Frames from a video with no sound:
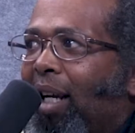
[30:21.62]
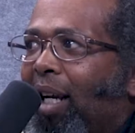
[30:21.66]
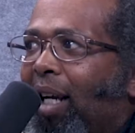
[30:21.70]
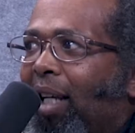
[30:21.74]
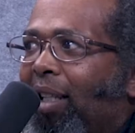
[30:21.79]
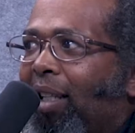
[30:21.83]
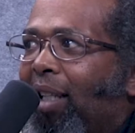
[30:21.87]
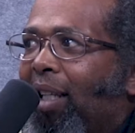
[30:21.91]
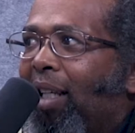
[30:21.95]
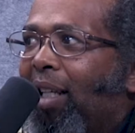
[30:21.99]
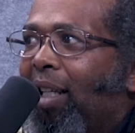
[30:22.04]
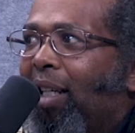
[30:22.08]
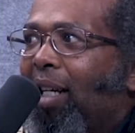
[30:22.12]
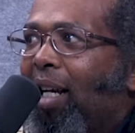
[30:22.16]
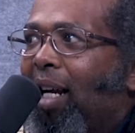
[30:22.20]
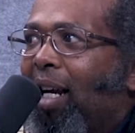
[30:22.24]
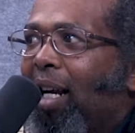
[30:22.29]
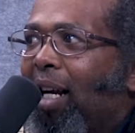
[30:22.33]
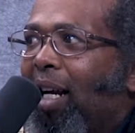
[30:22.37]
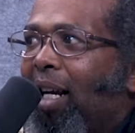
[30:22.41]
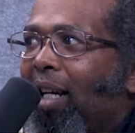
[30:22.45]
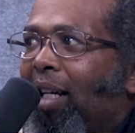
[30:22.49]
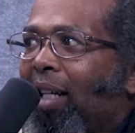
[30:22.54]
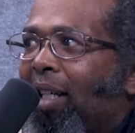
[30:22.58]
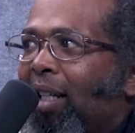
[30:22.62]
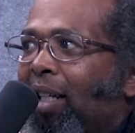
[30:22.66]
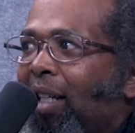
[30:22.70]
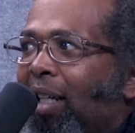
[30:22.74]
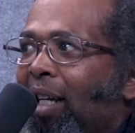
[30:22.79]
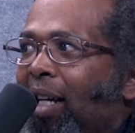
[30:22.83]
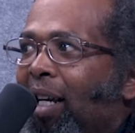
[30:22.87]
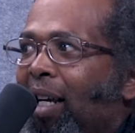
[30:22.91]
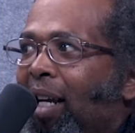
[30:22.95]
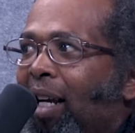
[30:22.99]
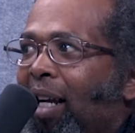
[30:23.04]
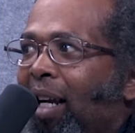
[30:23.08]
and
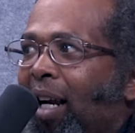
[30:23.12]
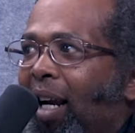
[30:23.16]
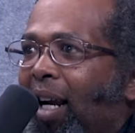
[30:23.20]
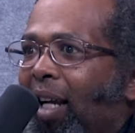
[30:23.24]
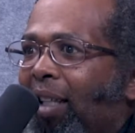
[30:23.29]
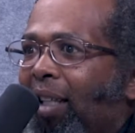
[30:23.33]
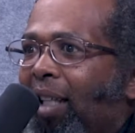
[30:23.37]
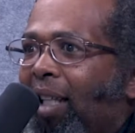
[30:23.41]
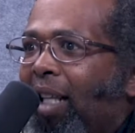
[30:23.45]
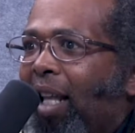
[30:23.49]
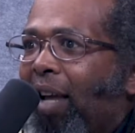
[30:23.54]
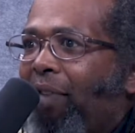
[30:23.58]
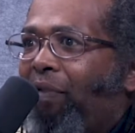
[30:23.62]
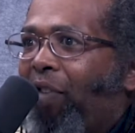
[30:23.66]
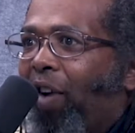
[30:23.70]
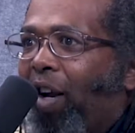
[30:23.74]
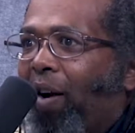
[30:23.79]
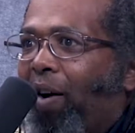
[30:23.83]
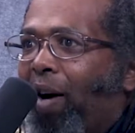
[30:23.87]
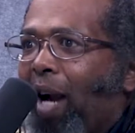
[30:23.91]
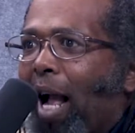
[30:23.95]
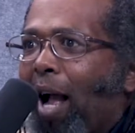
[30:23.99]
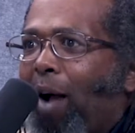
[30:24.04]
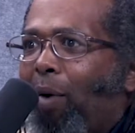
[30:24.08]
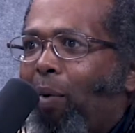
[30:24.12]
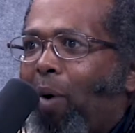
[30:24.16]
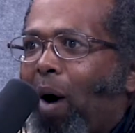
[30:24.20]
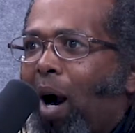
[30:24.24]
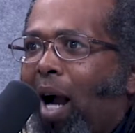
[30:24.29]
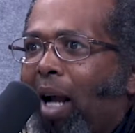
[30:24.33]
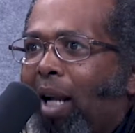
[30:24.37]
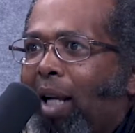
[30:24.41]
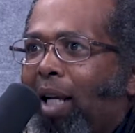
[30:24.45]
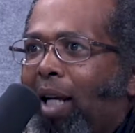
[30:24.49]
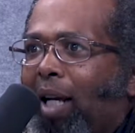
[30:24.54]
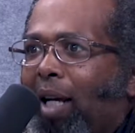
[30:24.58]
then they figured out where
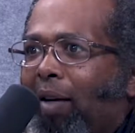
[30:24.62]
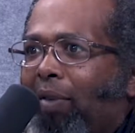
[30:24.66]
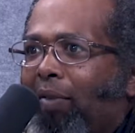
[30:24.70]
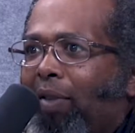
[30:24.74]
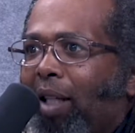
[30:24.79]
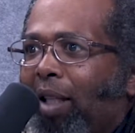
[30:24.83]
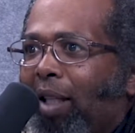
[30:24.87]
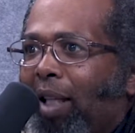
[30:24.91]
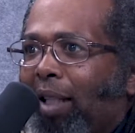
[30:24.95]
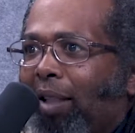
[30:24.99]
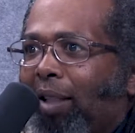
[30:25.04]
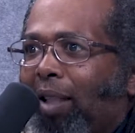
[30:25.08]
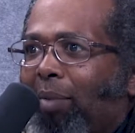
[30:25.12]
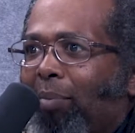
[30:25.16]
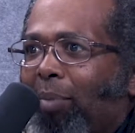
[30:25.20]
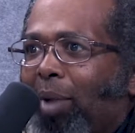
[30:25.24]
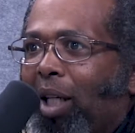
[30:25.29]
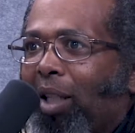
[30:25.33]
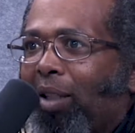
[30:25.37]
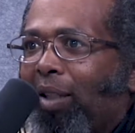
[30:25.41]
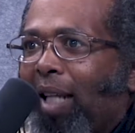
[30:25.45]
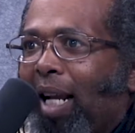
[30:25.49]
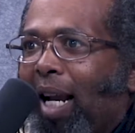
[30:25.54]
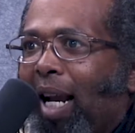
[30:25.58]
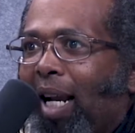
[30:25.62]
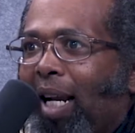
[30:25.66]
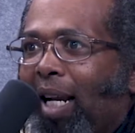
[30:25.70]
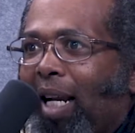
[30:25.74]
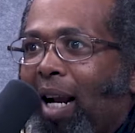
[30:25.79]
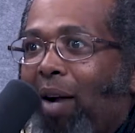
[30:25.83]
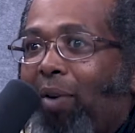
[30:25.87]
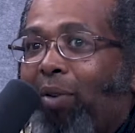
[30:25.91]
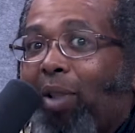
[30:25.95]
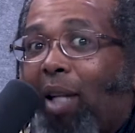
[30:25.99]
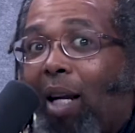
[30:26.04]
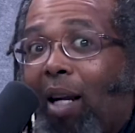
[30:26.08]
I lived, and they sent me a check, and
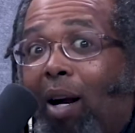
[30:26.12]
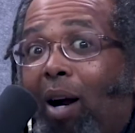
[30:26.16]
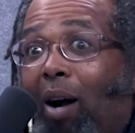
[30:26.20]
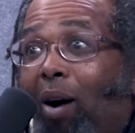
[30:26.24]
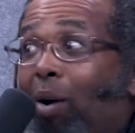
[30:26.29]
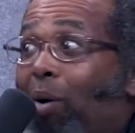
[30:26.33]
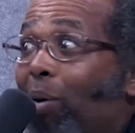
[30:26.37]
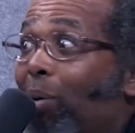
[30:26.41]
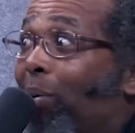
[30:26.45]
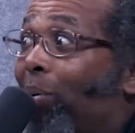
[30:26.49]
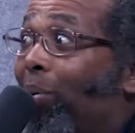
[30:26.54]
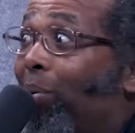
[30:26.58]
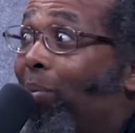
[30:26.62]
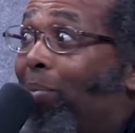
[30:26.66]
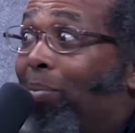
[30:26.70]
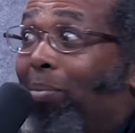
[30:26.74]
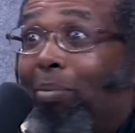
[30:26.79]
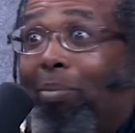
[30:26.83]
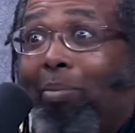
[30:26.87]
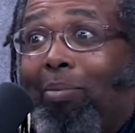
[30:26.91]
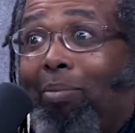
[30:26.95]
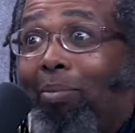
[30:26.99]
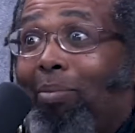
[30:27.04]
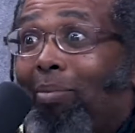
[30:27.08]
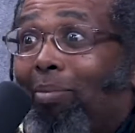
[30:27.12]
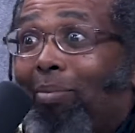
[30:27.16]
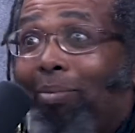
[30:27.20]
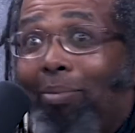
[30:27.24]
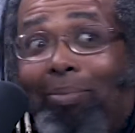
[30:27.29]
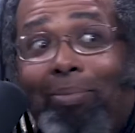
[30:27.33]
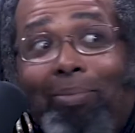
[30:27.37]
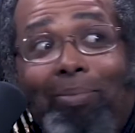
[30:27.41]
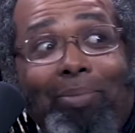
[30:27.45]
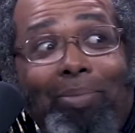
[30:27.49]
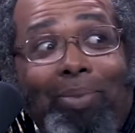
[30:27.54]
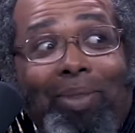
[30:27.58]
I was like, oh,
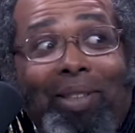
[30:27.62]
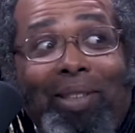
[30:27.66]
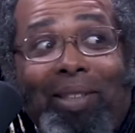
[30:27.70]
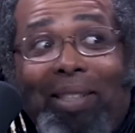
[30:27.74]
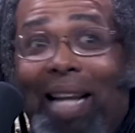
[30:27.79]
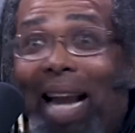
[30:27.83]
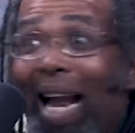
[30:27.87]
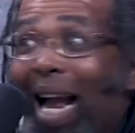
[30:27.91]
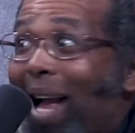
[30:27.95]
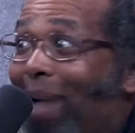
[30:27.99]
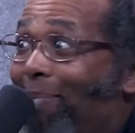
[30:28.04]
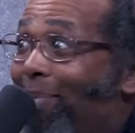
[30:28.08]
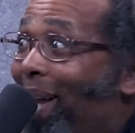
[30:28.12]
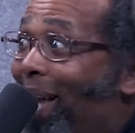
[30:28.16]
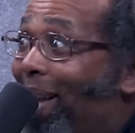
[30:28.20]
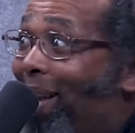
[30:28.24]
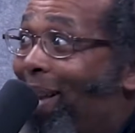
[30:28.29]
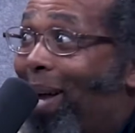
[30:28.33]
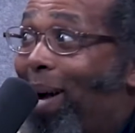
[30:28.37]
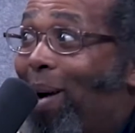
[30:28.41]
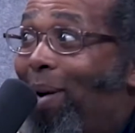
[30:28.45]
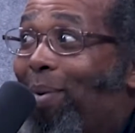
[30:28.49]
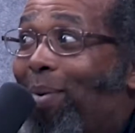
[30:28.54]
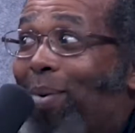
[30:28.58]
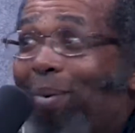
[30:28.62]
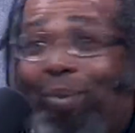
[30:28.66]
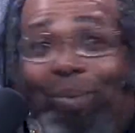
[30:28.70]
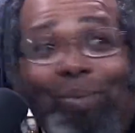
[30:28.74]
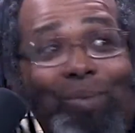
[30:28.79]
snap! Hello.